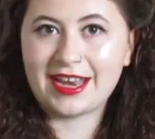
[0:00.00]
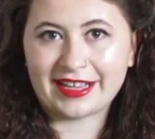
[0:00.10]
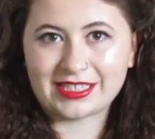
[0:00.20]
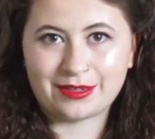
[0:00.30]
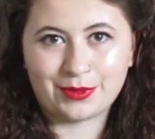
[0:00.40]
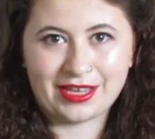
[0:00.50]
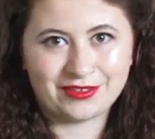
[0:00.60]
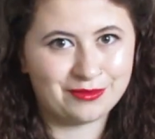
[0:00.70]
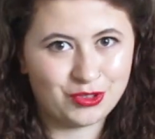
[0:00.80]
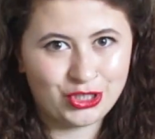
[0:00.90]
Next up we have
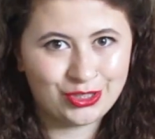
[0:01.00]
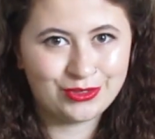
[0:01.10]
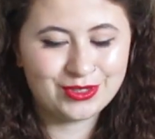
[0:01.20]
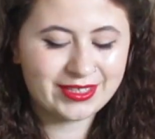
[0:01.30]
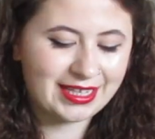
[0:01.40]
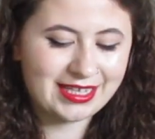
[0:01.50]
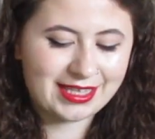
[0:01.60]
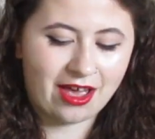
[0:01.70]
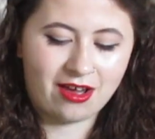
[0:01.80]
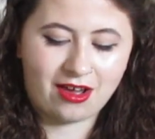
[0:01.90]
some shoes. These
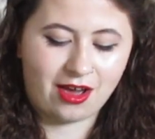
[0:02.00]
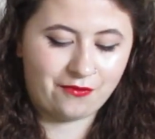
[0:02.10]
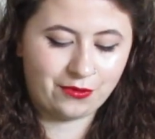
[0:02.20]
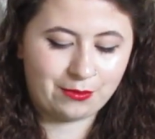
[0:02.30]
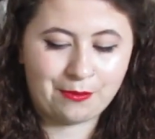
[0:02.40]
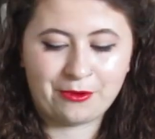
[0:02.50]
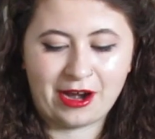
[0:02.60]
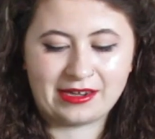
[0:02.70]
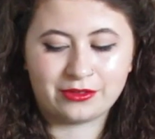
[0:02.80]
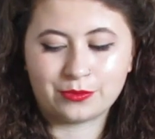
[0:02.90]
are from a
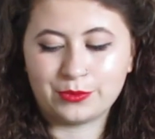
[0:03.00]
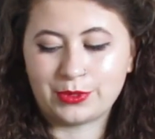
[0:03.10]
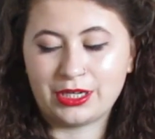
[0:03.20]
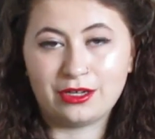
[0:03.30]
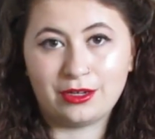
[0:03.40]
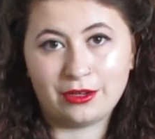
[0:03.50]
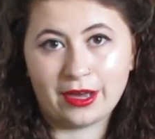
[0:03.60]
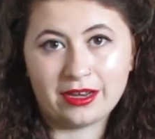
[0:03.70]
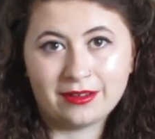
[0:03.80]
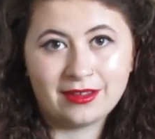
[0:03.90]
brand called
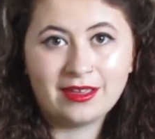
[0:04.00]
Luluhun.